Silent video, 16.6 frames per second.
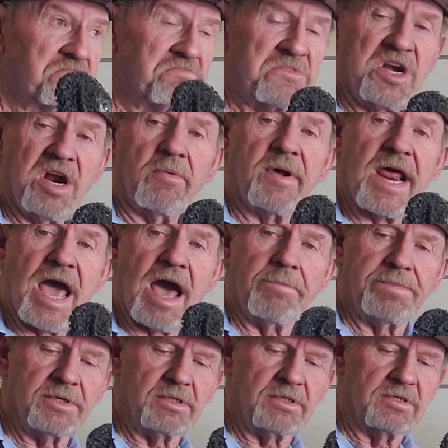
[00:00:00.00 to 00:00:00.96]
You know what
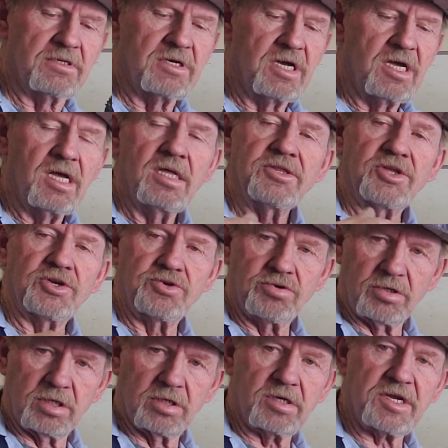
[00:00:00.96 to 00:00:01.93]
happened? The two
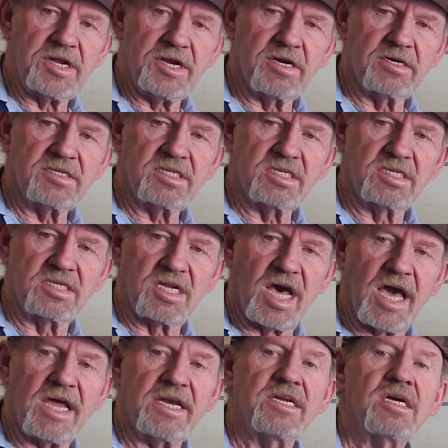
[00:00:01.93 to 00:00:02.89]
little gears
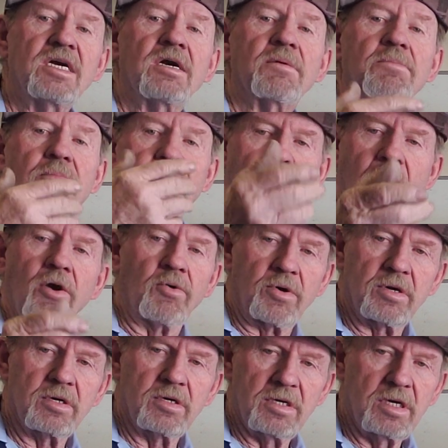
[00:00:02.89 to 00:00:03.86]
inside
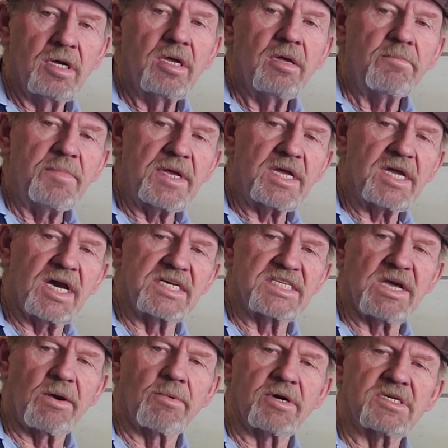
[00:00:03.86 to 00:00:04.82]
broke because
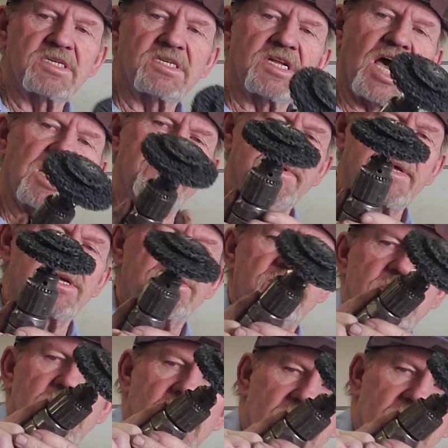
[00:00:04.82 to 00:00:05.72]
they weren't designed to be used